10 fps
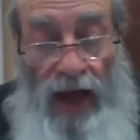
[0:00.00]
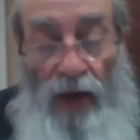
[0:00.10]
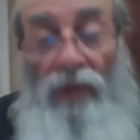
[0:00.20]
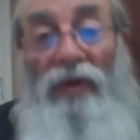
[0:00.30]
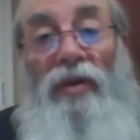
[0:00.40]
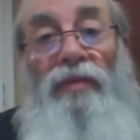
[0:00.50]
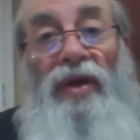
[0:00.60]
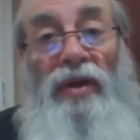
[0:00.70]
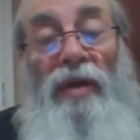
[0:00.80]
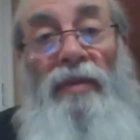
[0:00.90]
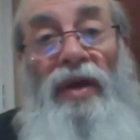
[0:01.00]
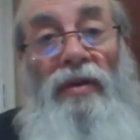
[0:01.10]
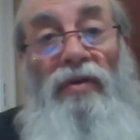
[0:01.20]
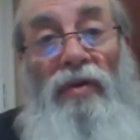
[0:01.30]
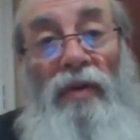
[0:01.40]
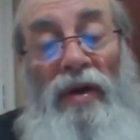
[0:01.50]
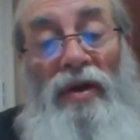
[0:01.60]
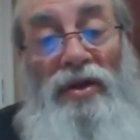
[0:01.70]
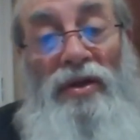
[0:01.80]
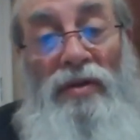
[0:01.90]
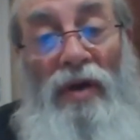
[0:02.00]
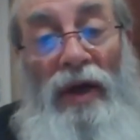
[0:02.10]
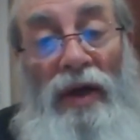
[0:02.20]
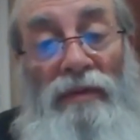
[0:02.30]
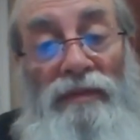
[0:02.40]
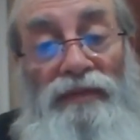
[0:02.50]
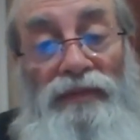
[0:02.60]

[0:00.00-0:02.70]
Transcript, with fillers: power to bring them into Eretz Yisrael.